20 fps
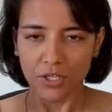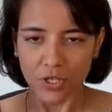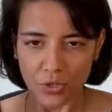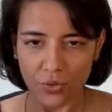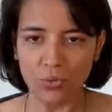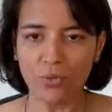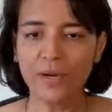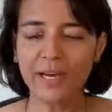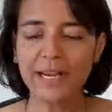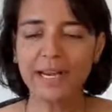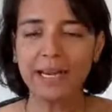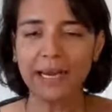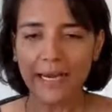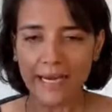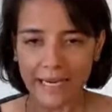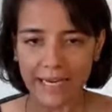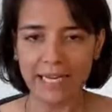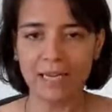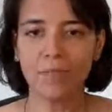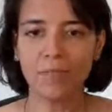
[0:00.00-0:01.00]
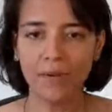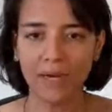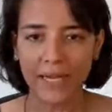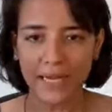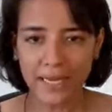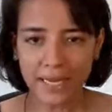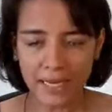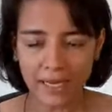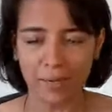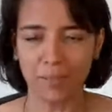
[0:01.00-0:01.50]
truly,
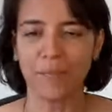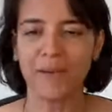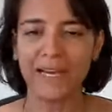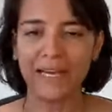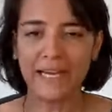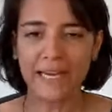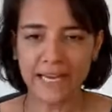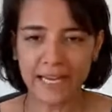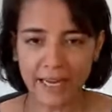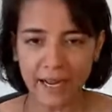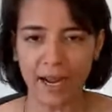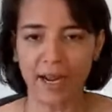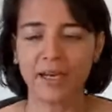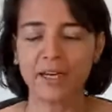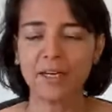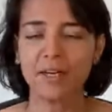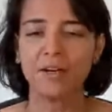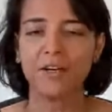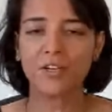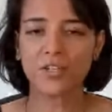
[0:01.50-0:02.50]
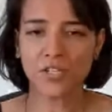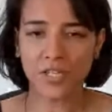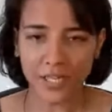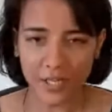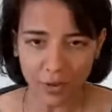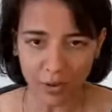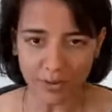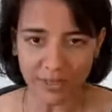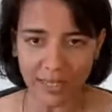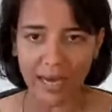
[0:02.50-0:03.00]
deeply, completely,
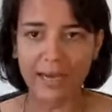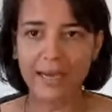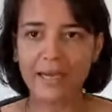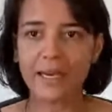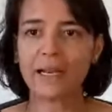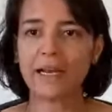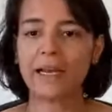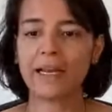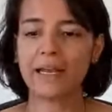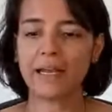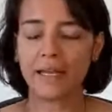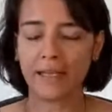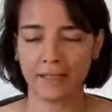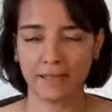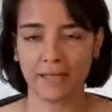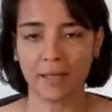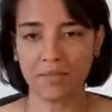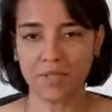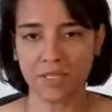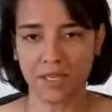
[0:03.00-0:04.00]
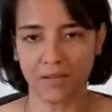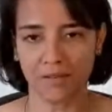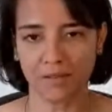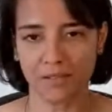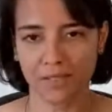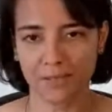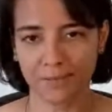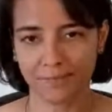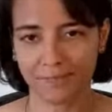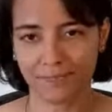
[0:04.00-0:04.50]
unconditionally, authentically
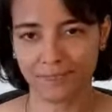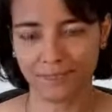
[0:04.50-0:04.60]
themselves.